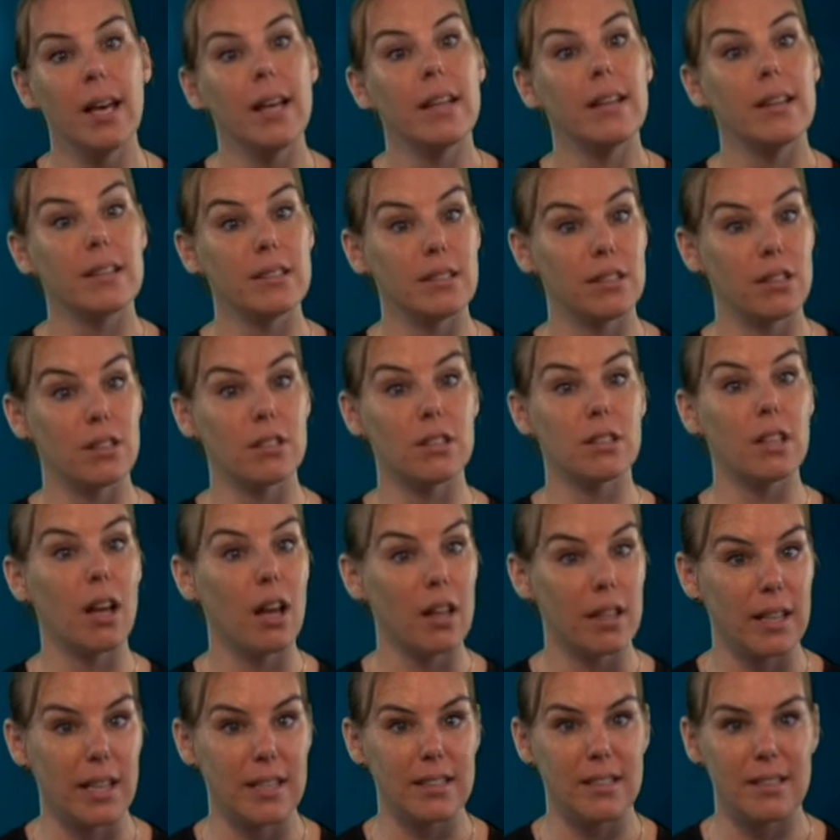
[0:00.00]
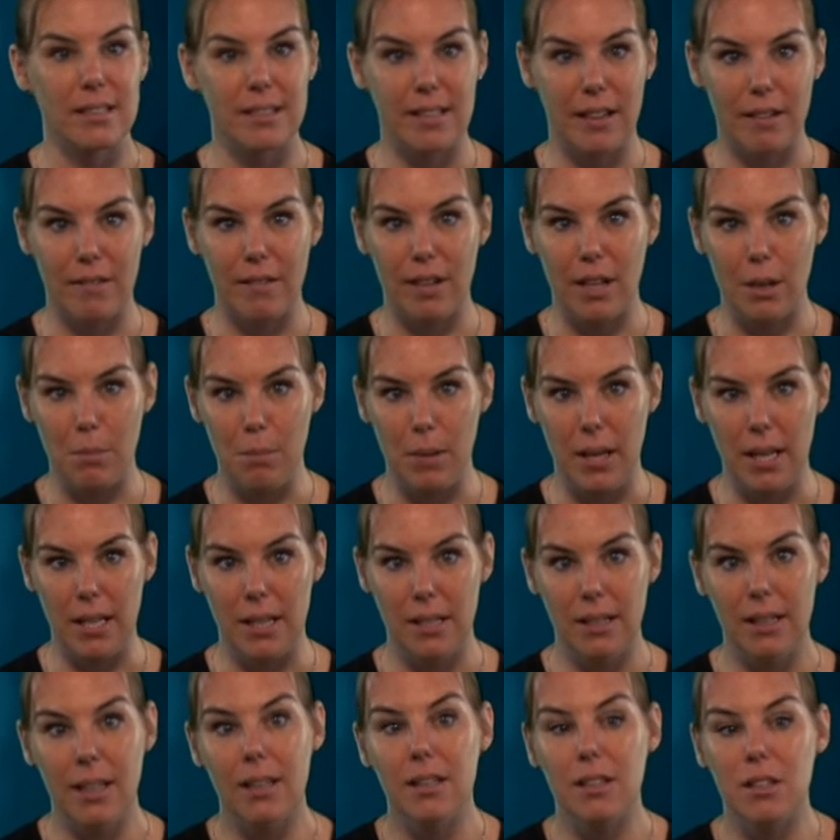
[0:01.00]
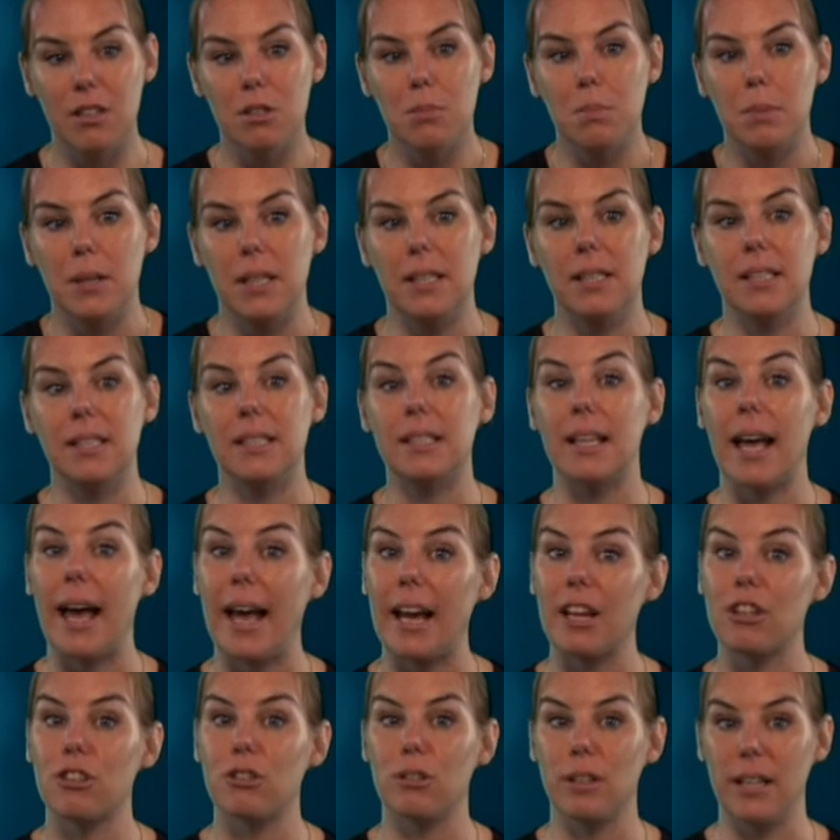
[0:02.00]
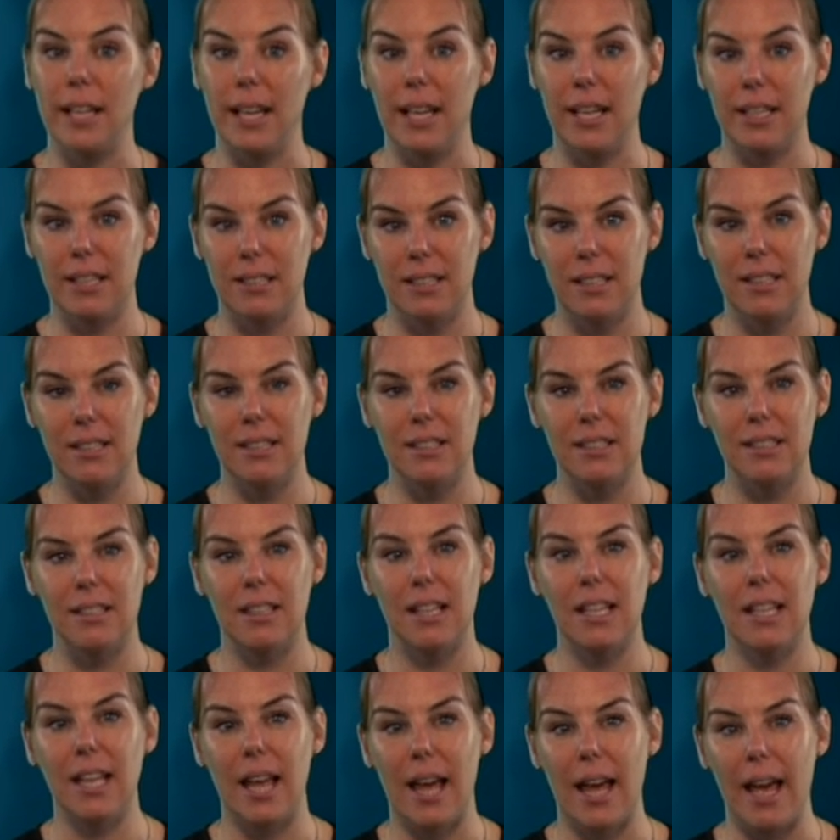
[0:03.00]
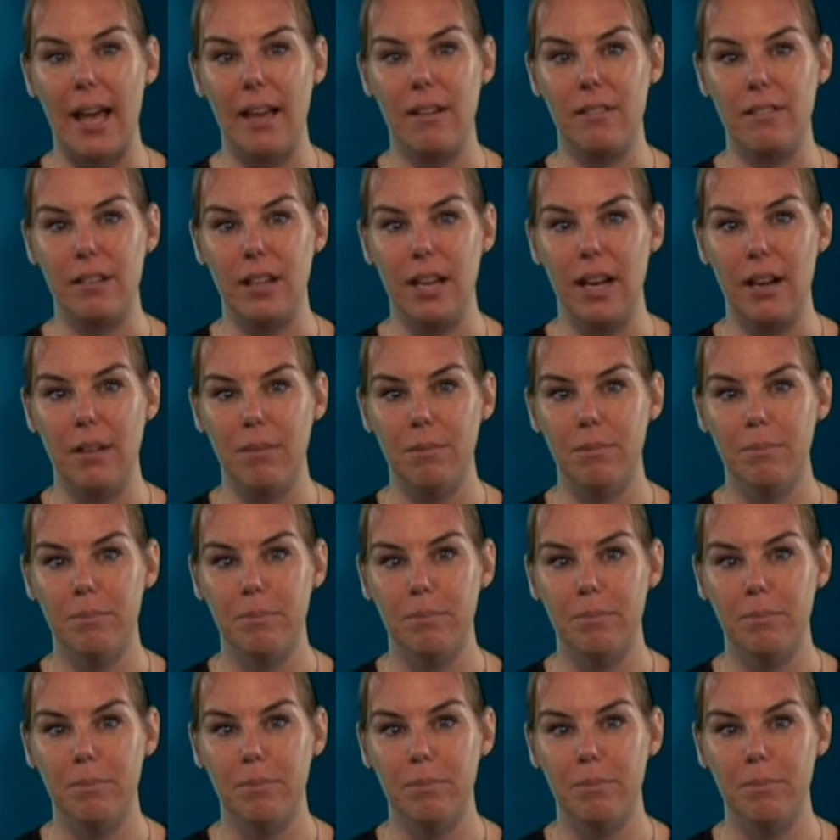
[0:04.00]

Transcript: This does not necessarily mean that the species actually exists in that area.